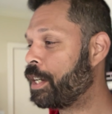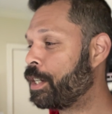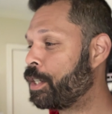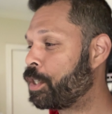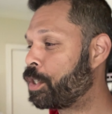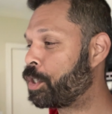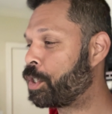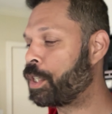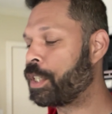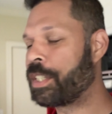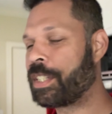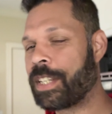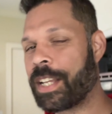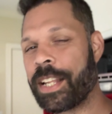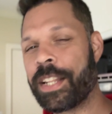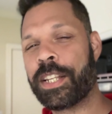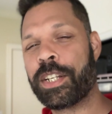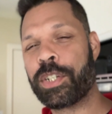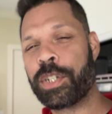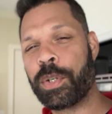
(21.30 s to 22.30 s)
She
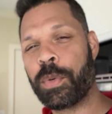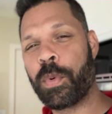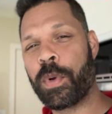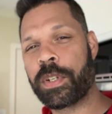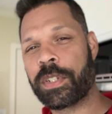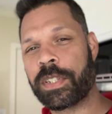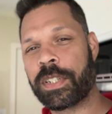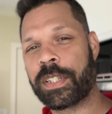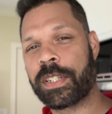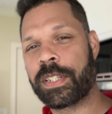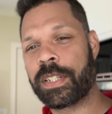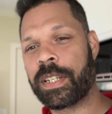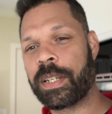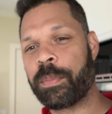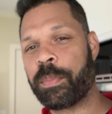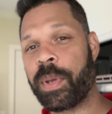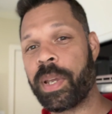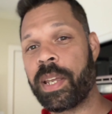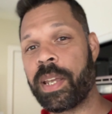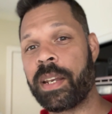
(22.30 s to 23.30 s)
said that she wants to
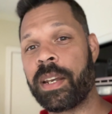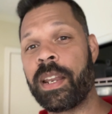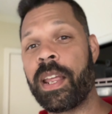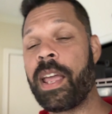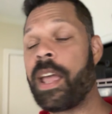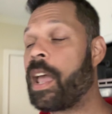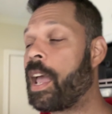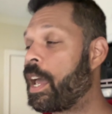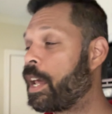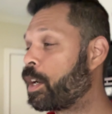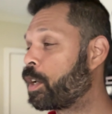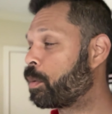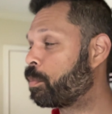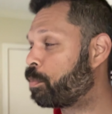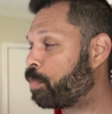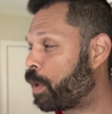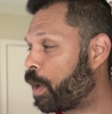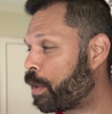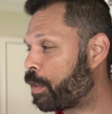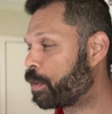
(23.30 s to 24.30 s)
sleep in, and her
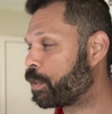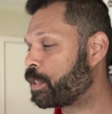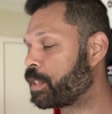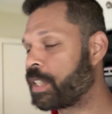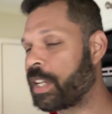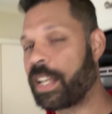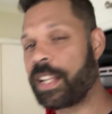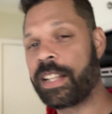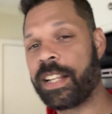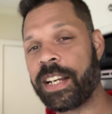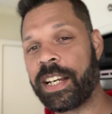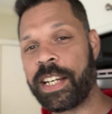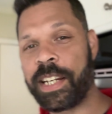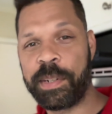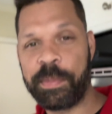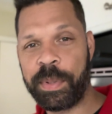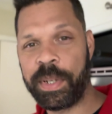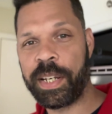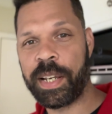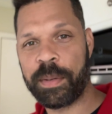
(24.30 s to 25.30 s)
brother said that
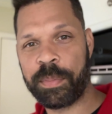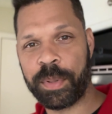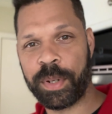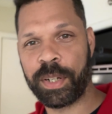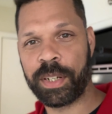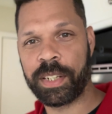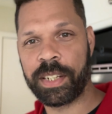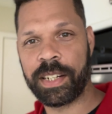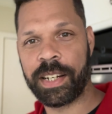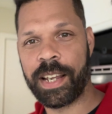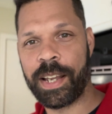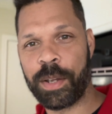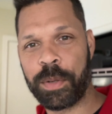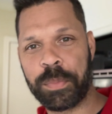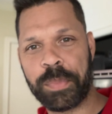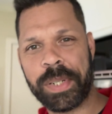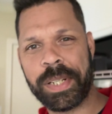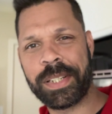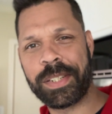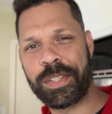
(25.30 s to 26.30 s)
he'd be up early to
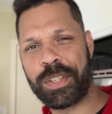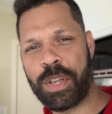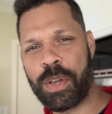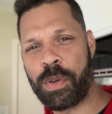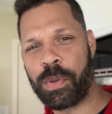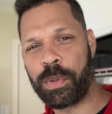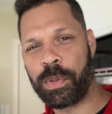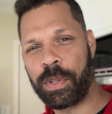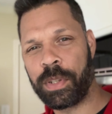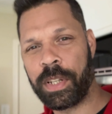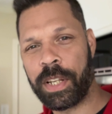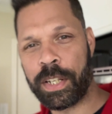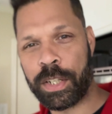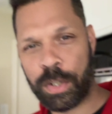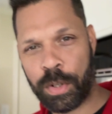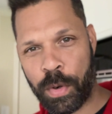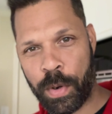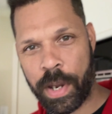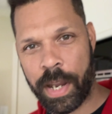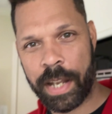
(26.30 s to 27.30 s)
help me. So let's
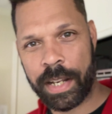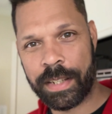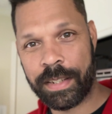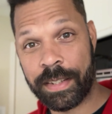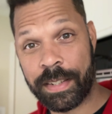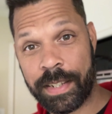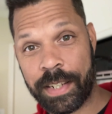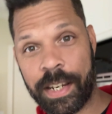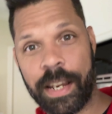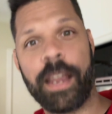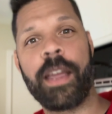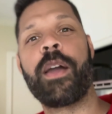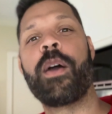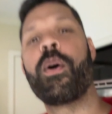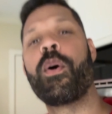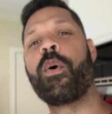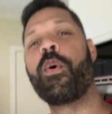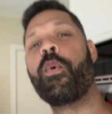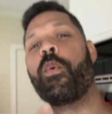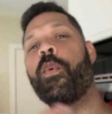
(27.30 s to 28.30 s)
go ahead and see
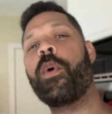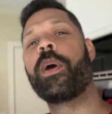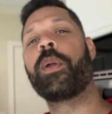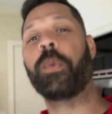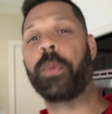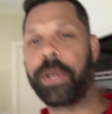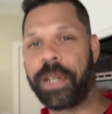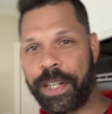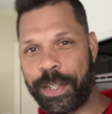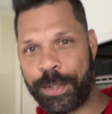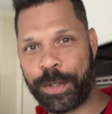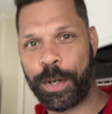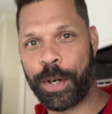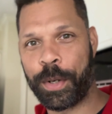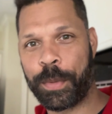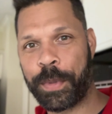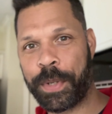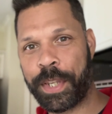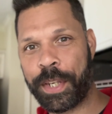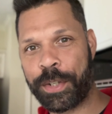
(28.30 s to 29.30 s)
when we get
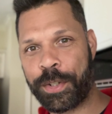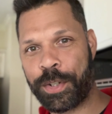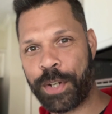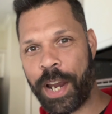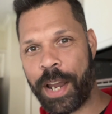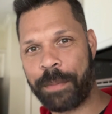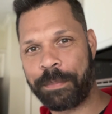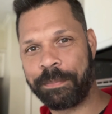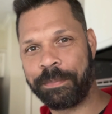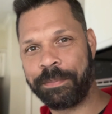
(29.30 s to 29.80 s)
started with this job.